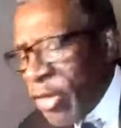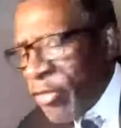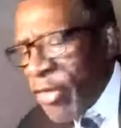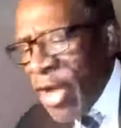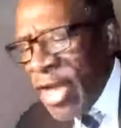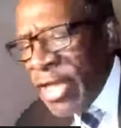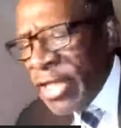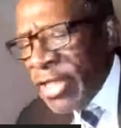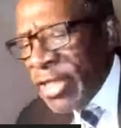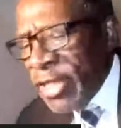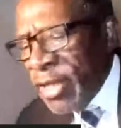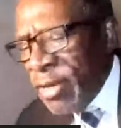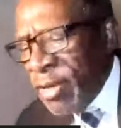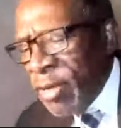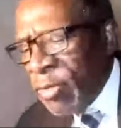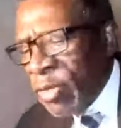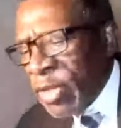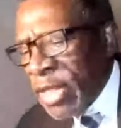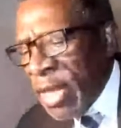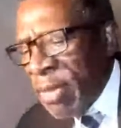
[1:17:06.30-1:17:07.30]
You are right,
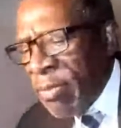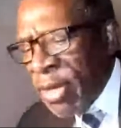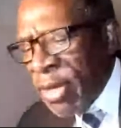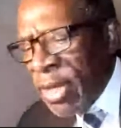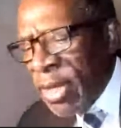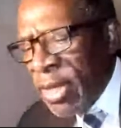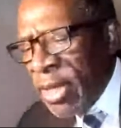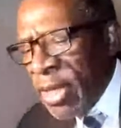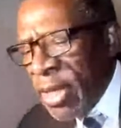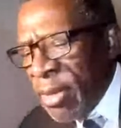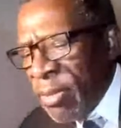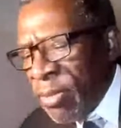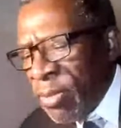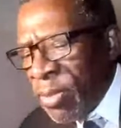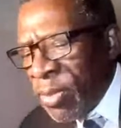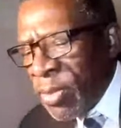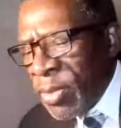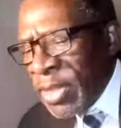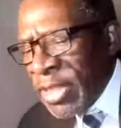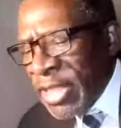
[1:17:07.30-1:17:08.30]
Musamba.
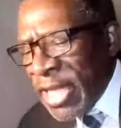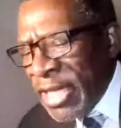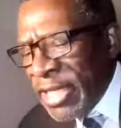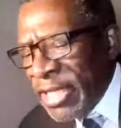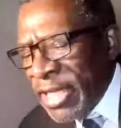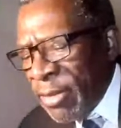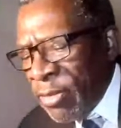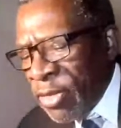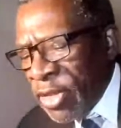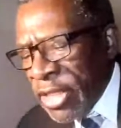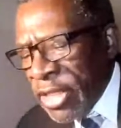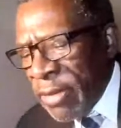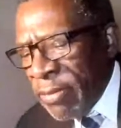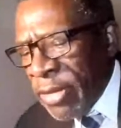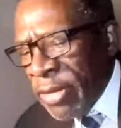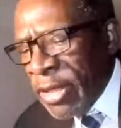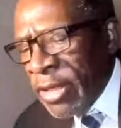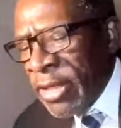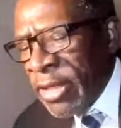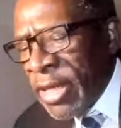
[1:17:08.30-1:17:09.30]

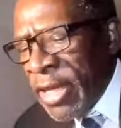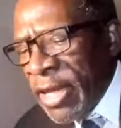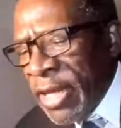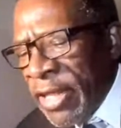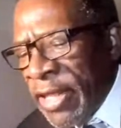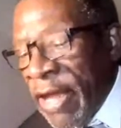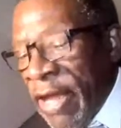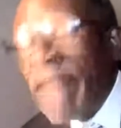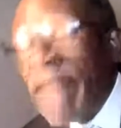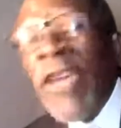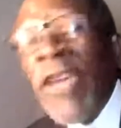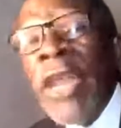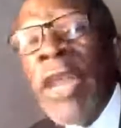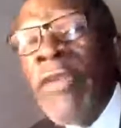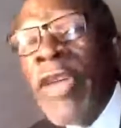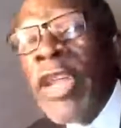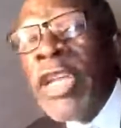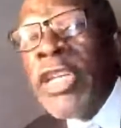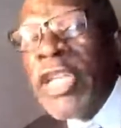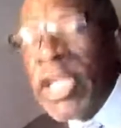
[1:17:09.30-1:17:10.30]
They are very,
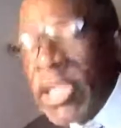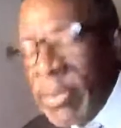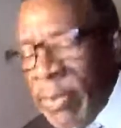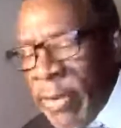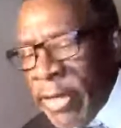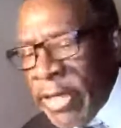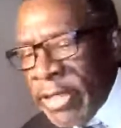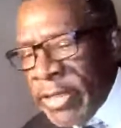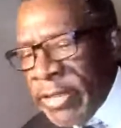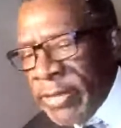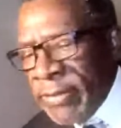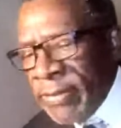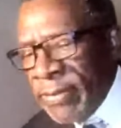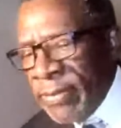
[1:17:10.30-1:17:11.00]
very desperate.